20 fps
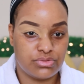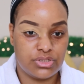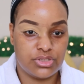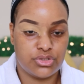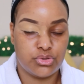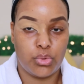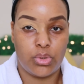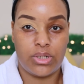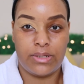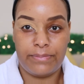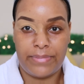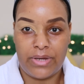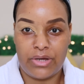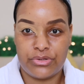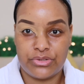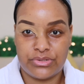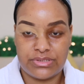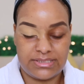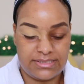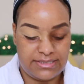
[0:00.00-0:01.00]
it's all
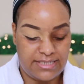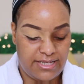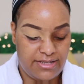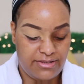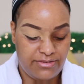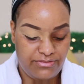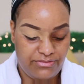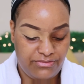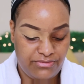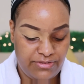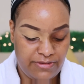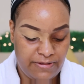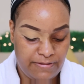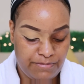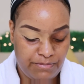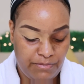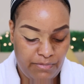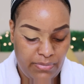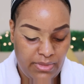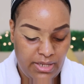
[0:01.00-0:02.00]
about yourself,
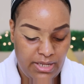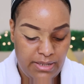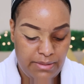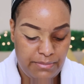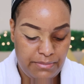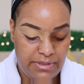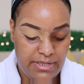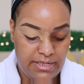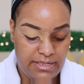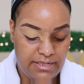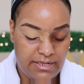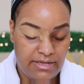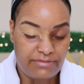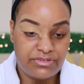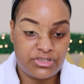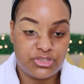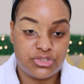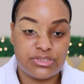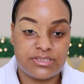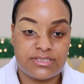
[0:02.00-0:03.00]
but
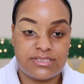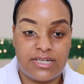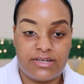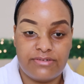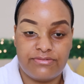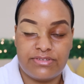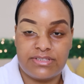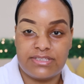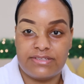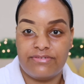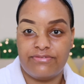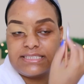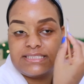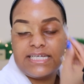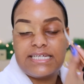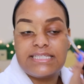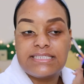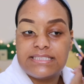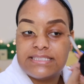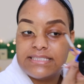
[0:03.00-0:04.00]
loving yourself in the
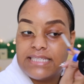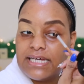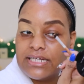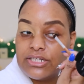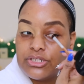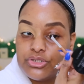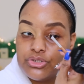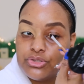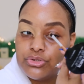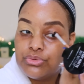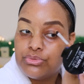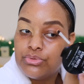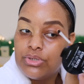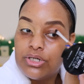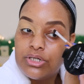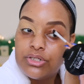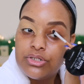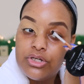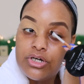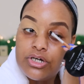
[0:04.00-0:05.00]
sense that you
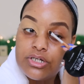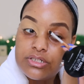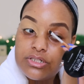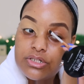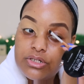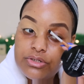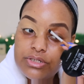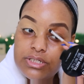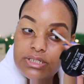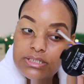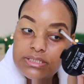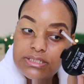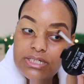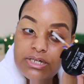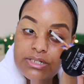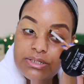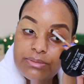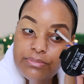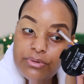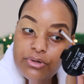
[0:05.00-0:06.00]
are not looking
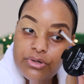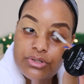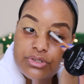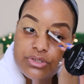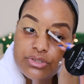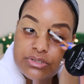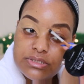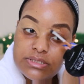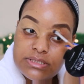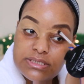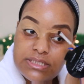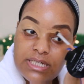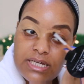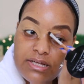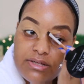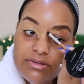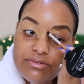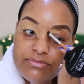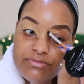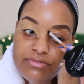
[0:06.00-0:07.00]
down upon
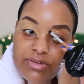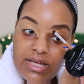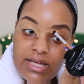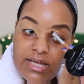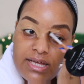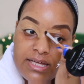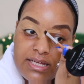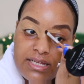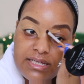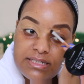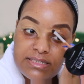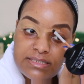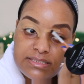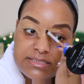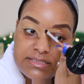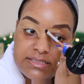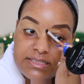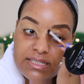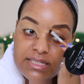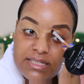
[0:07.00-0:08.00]
yourself and
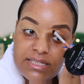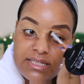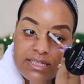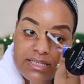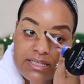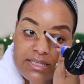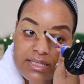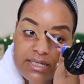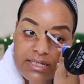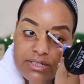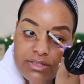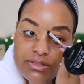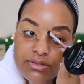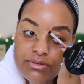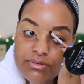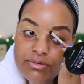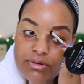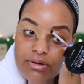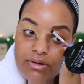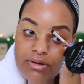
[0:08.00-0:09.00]
thinking that
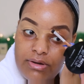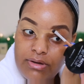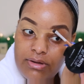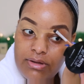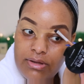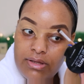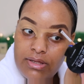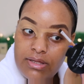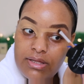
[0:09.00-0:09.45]
you are